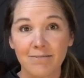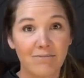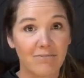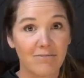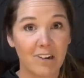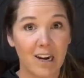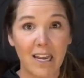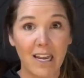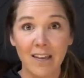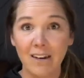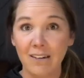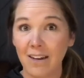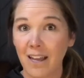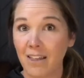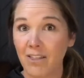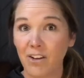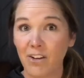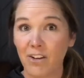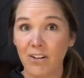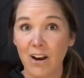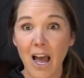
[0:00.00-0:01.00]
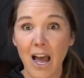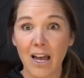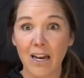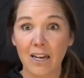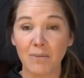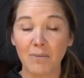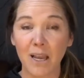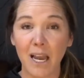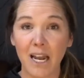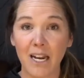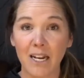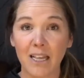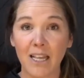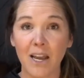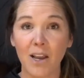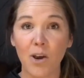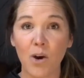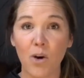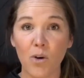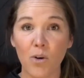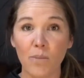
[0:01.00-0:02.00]
right? And they're not. I'm kind of
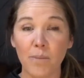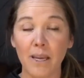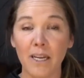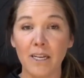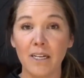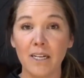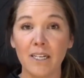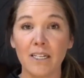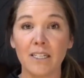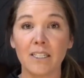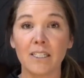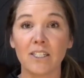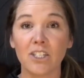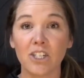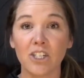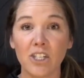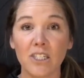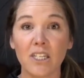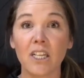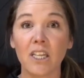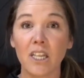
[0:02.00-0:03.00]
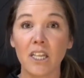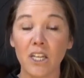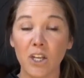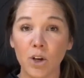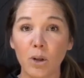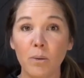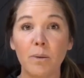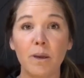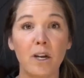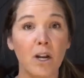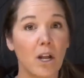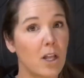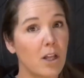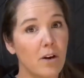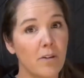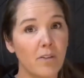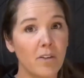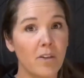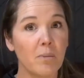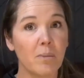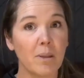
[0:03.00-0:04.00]
like, oh my goodness, she's a little bit all
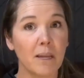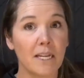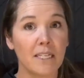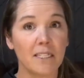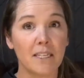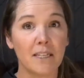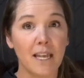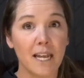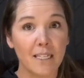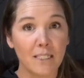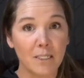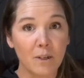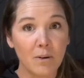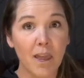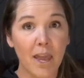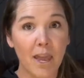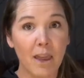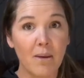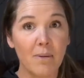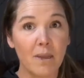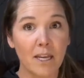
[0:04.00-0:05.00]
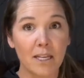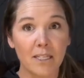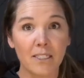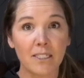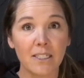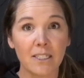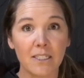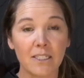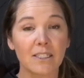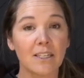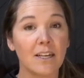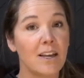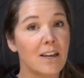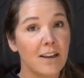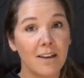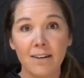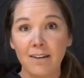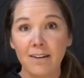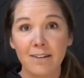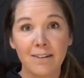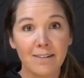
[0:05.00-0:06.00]
over the place. And that's okay because it's
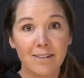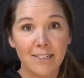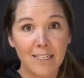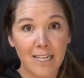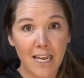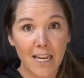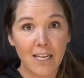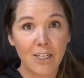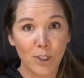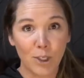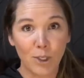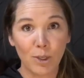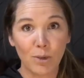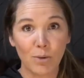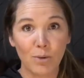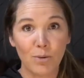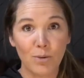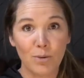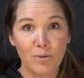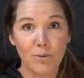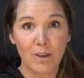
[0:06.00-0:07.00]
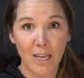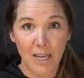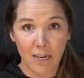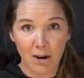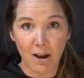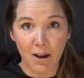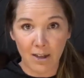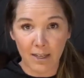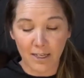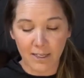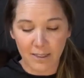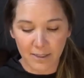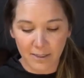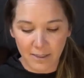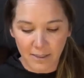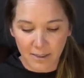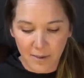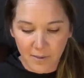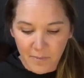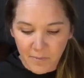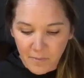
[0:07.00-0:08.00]
day two in
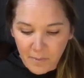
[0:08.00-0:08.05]
August.